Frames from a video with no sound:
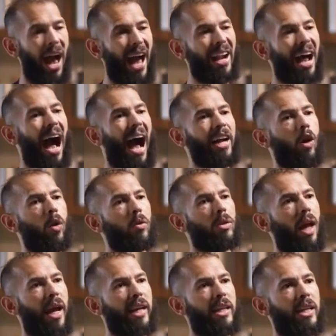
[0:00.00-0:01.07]
And I don't
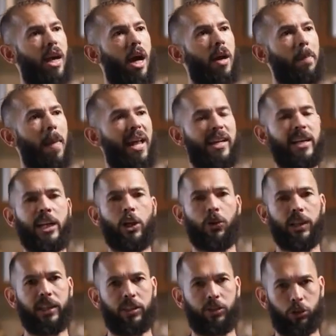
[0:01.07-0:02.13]
like young men
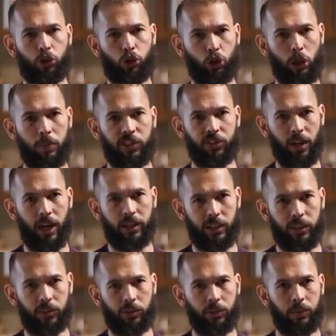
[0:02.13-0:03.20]
hearing these extremist
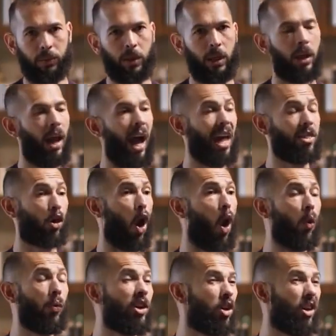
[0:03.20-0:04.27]
ideas. And they're
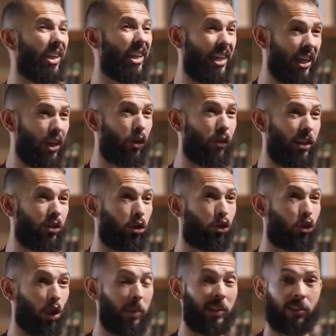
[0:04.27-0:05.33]
only going to hear these
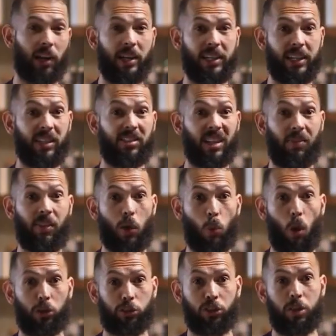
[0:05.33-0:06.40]
extremist ideas if they
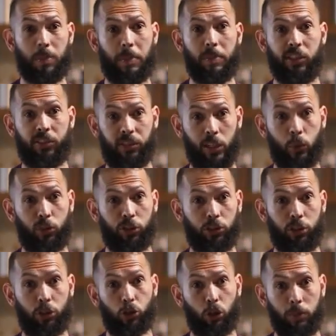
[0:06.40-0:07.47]
watch the BBC, which is
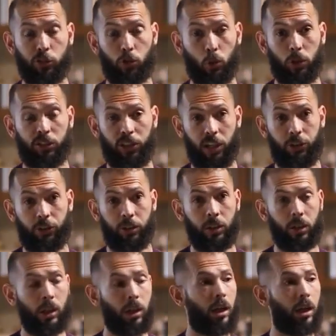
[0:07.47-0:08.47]
an extremist organization.